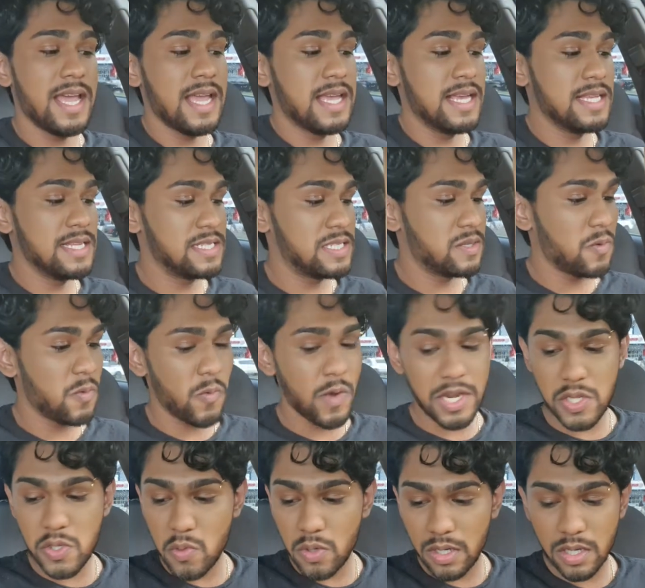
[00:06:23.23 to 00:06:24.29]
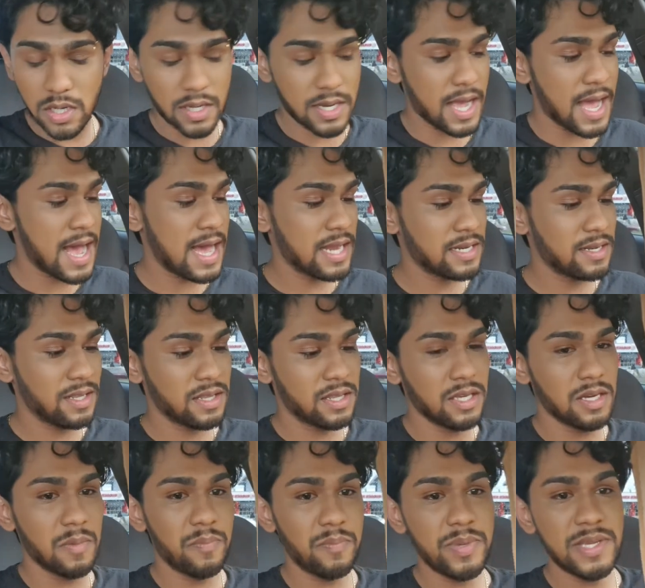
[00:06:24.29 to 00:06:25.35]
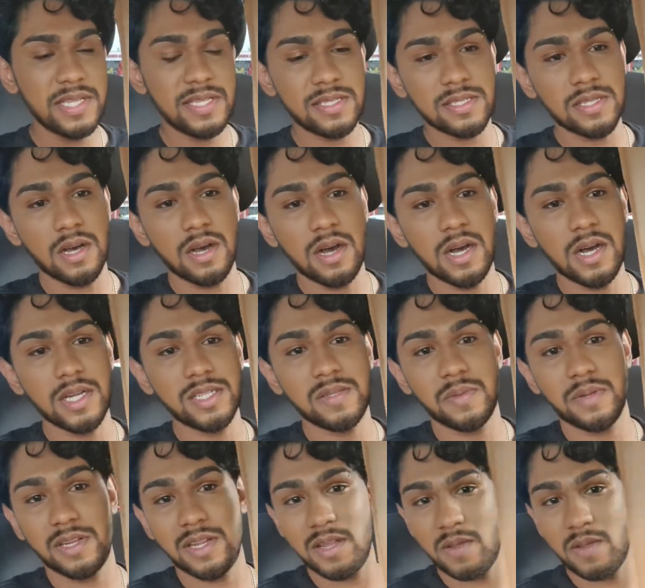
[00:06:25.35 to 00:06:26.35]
is when you look at the Pizza Hut,